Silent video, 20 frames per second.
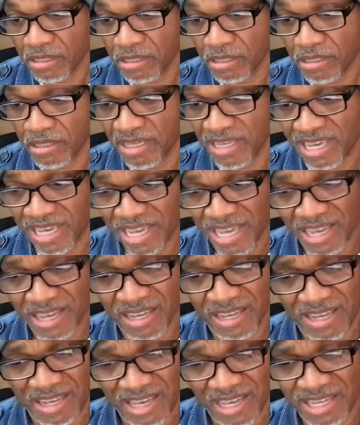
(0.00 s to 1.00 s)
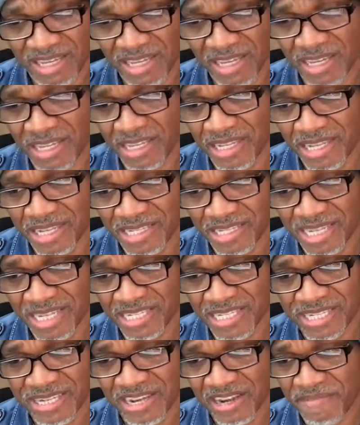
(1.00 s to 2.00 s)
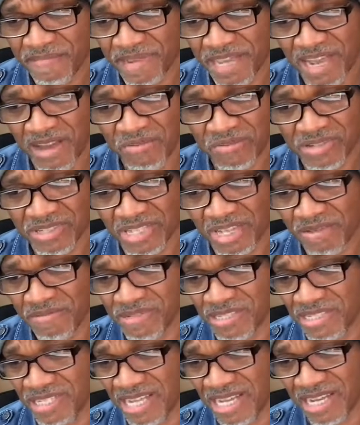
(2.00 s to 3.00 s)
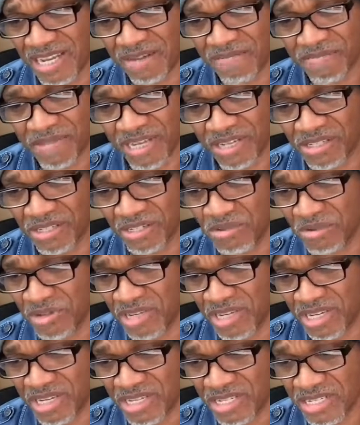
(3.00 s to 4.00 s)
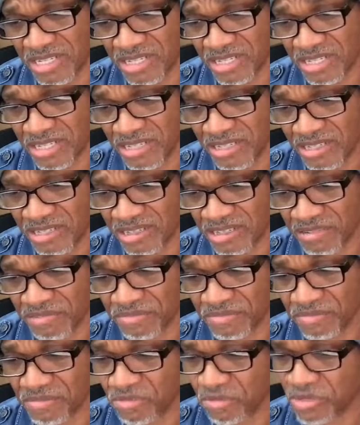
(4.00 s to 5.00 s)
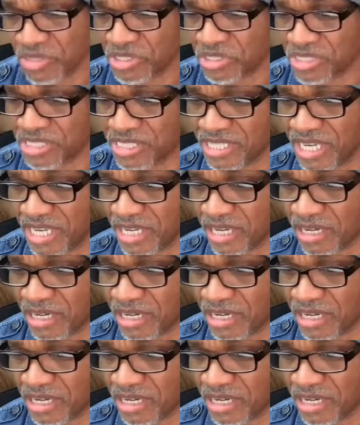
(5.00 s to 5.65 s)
Yeah, heck yeah, Liz. That scared me. I was just like, I'm not doing this. What'd you say?